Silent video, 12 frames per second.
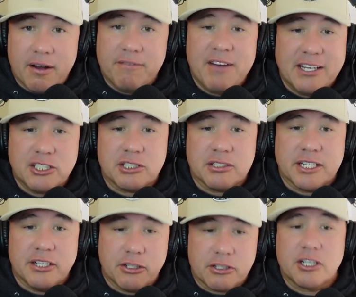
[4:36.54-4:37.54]

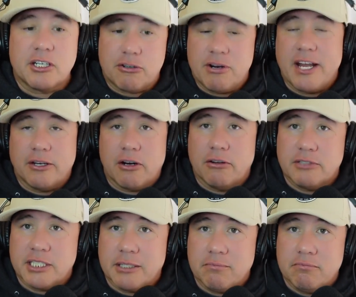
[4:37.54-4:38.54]
Eventually, you're going to create your own
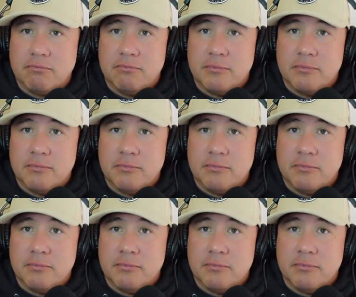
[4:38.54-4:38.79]
team,